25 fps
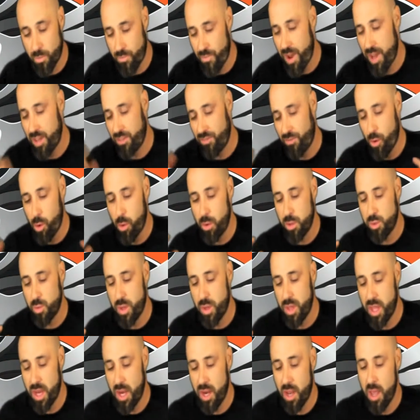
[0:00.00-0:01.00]
or fast forwards
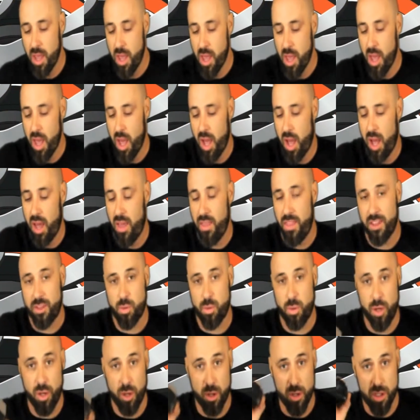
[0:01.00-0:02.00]
with it. This
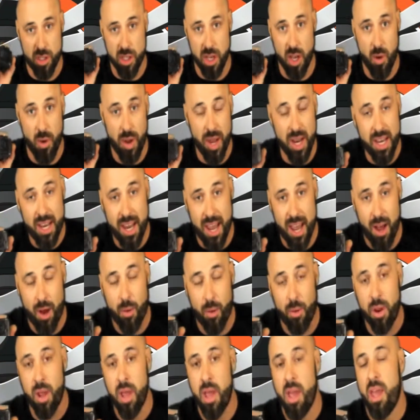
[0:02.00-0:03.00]
one you can slow it
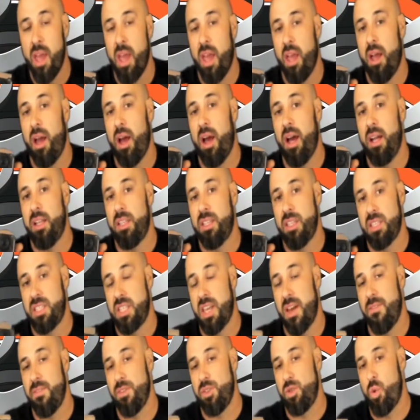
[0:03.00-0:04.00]
down to
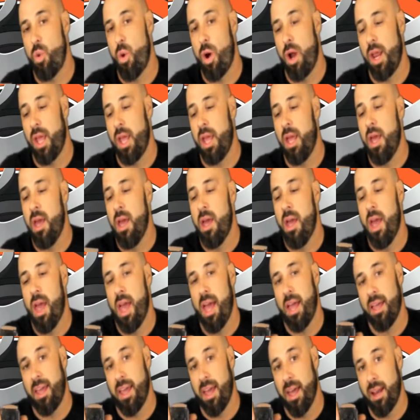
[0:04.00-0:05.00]
720
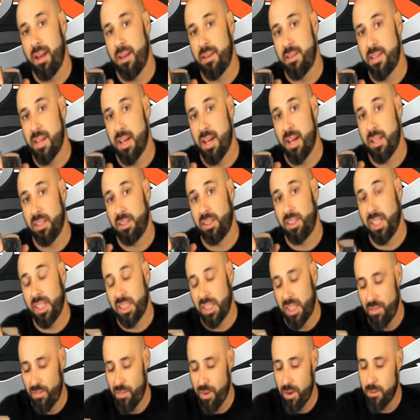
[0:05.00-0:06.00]
and get
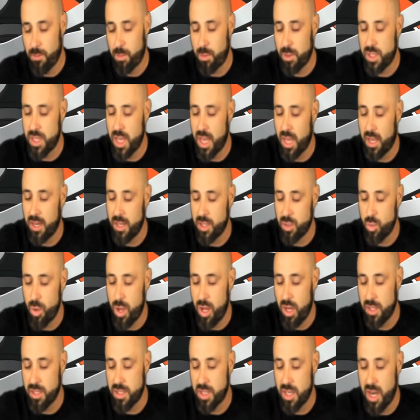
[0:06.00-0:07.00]
60 frames per second as
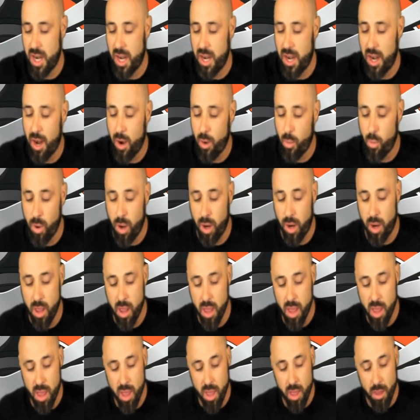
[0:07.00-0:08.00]
well as the 9901.
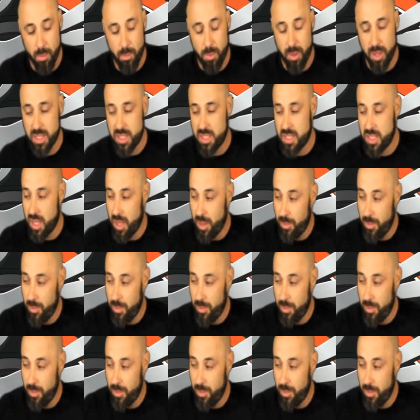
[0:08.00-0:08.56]
But